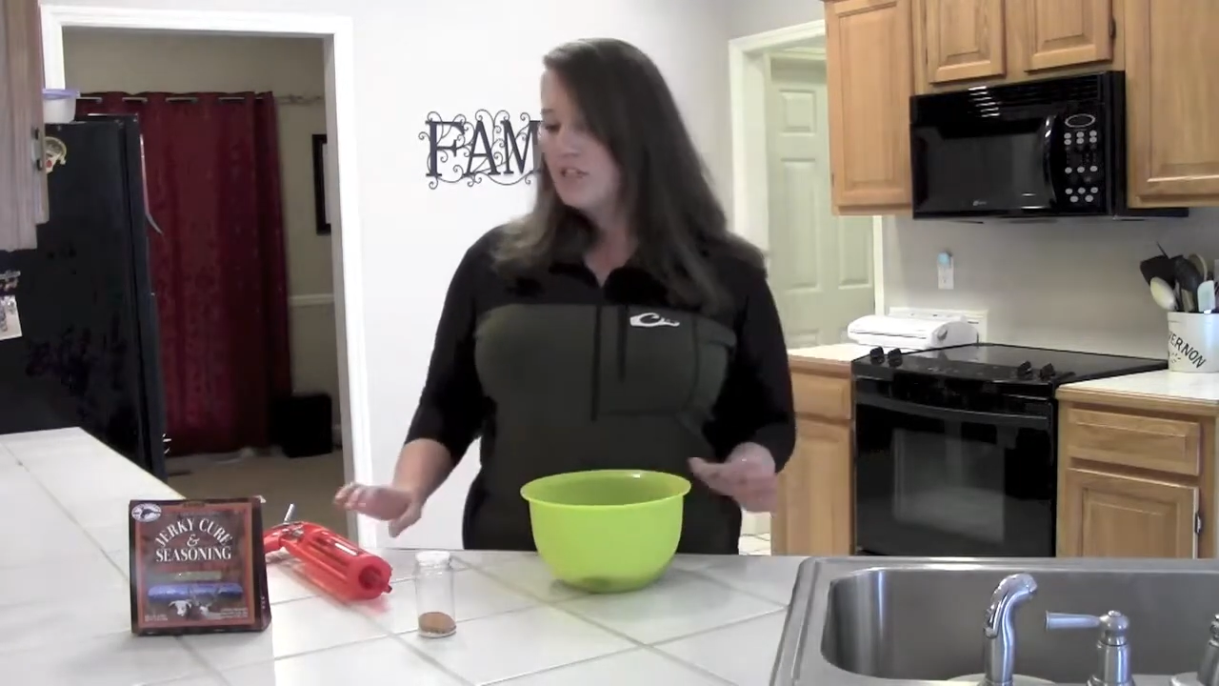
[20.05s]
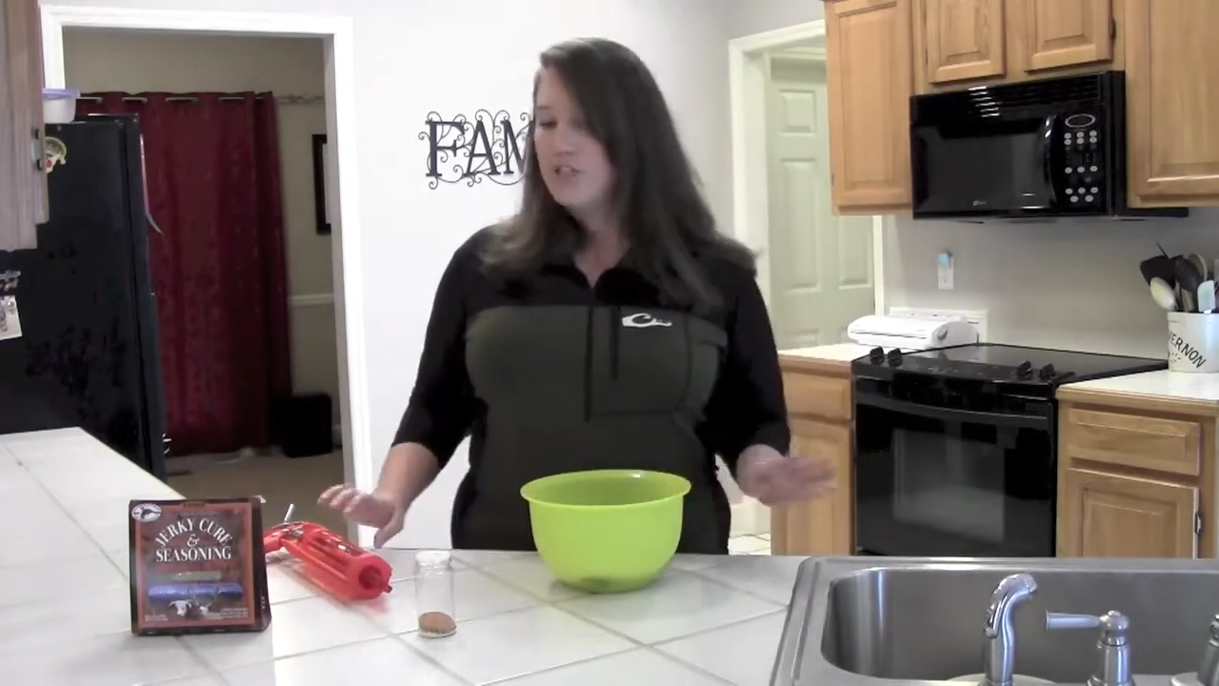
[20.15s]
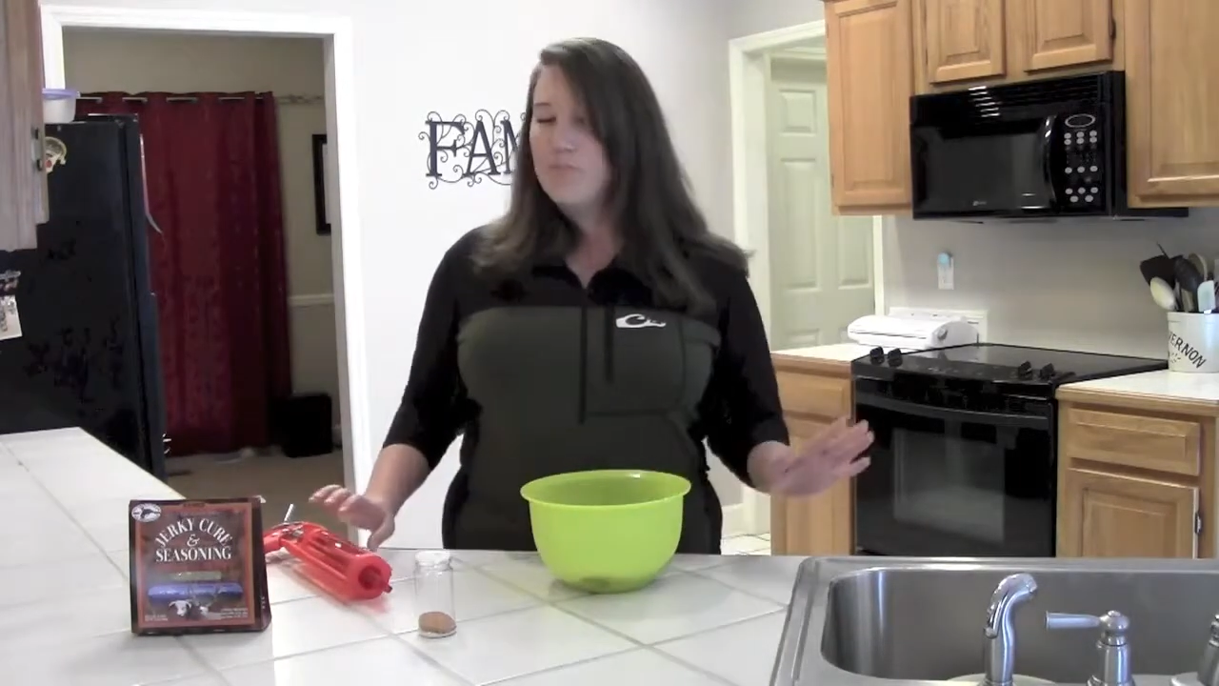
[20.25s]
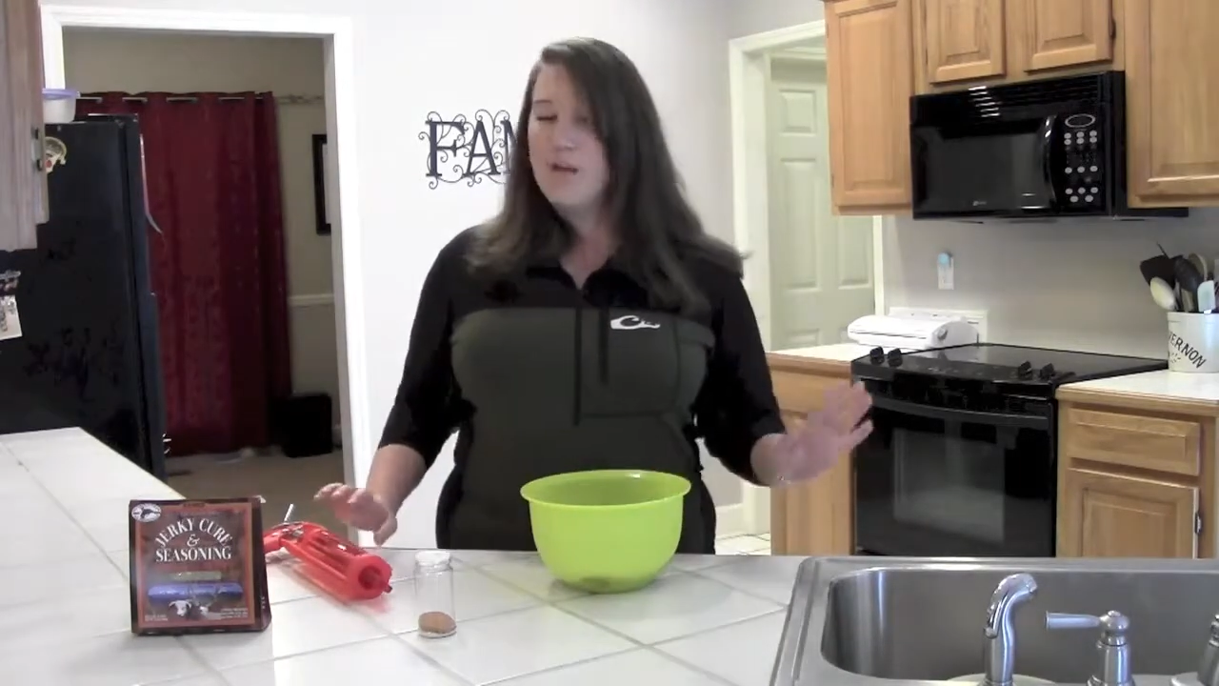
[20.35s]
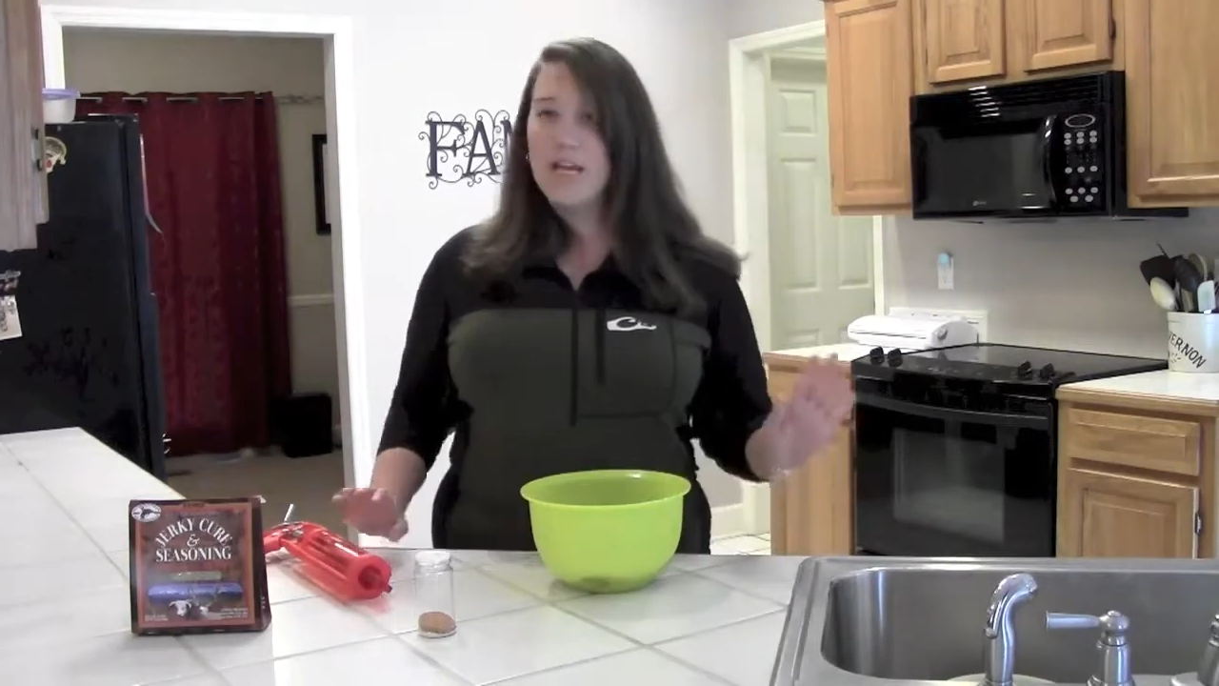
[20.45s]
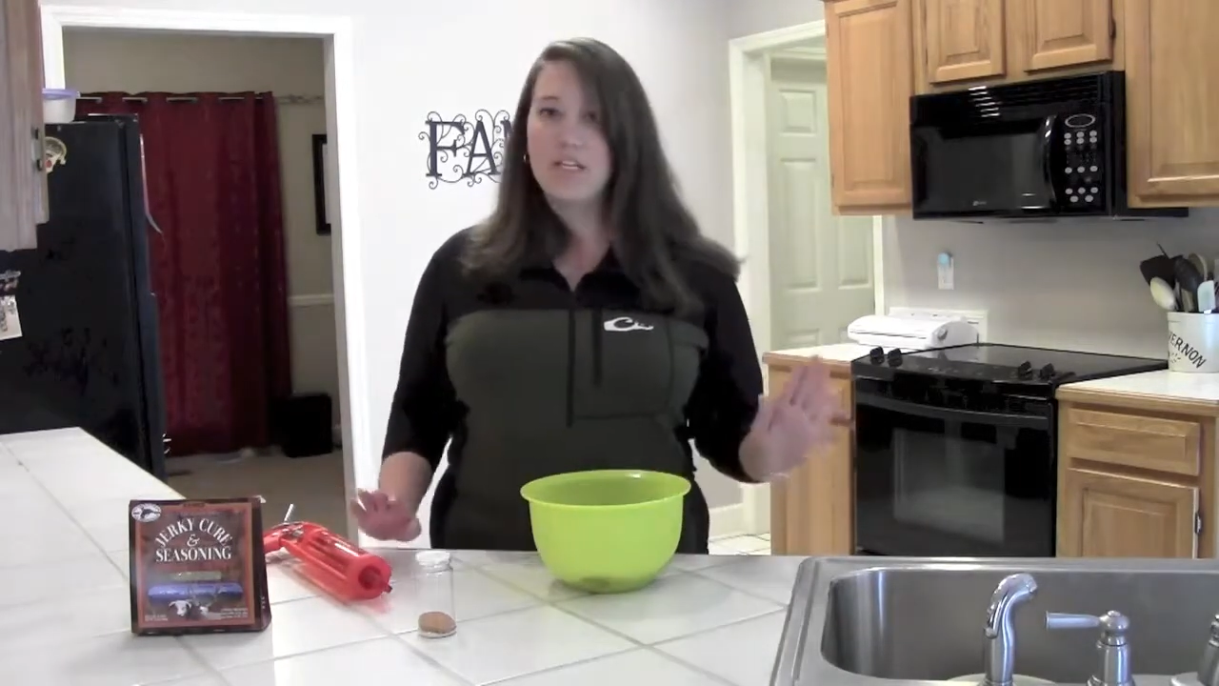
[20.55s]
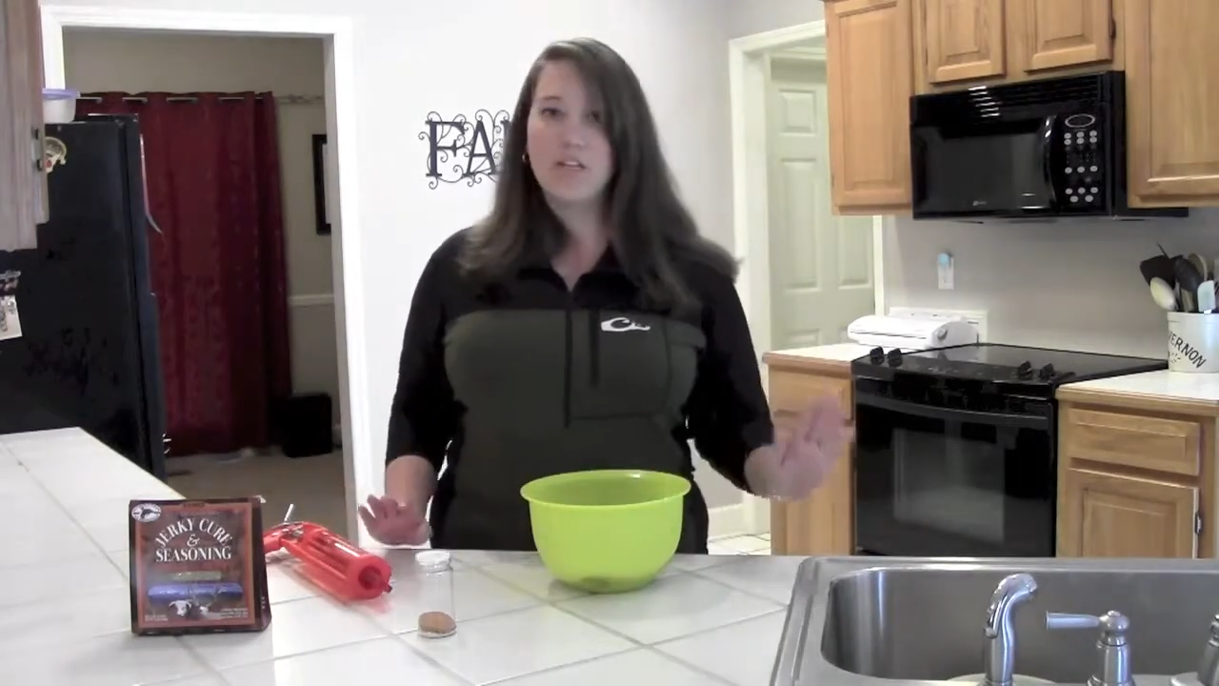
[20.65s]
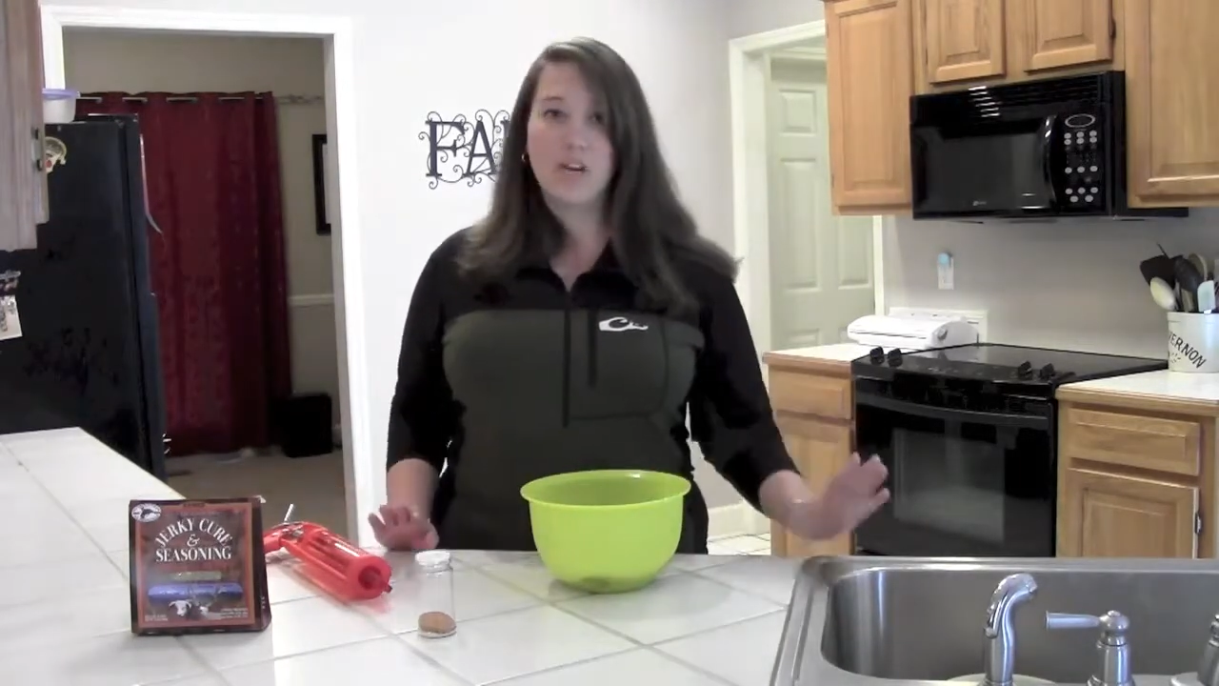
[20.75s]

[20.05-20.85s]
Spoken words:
To make